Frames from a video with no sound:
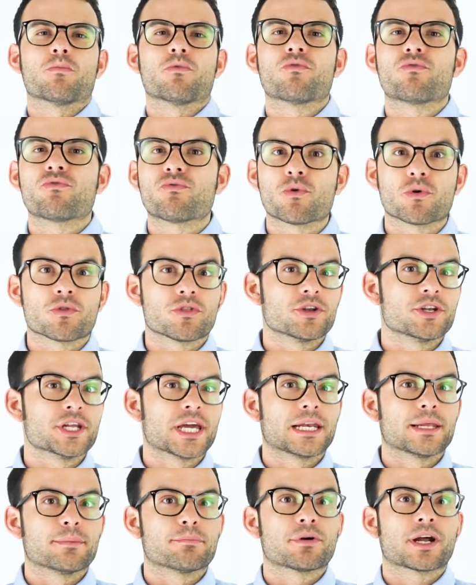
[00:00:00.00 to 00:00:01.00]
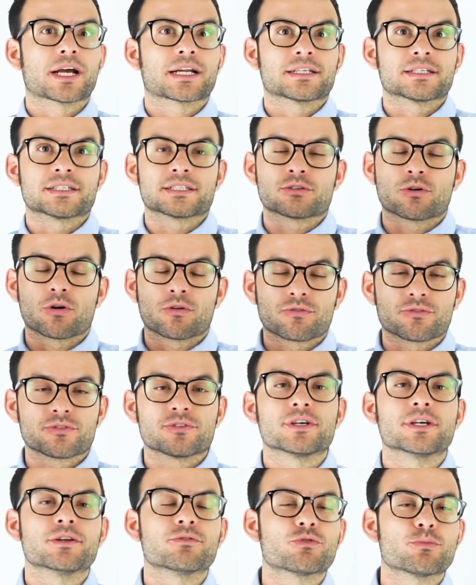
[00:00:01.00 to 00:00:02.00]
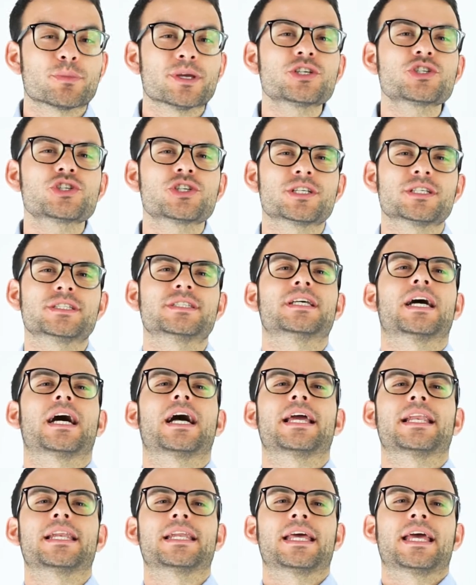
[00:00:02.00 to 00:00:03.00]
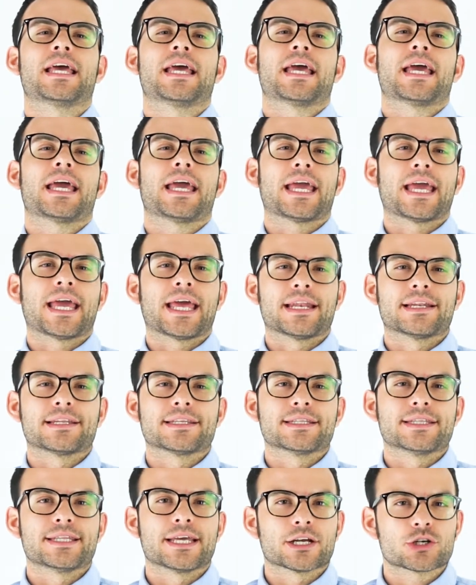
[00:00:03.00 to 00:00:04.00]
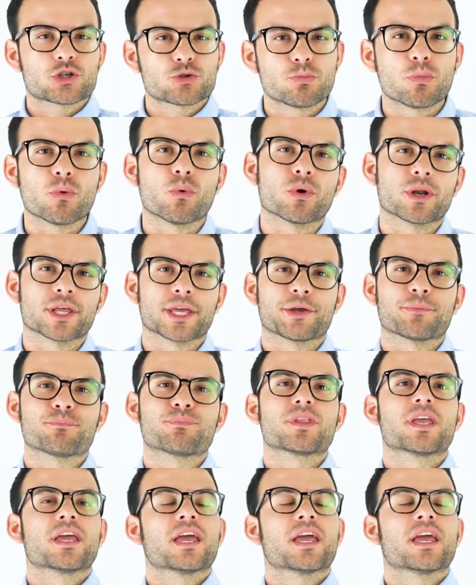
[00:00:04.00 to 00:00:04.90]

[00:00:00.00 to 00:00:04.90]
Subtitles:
for the daily practice of information design and dashboarding.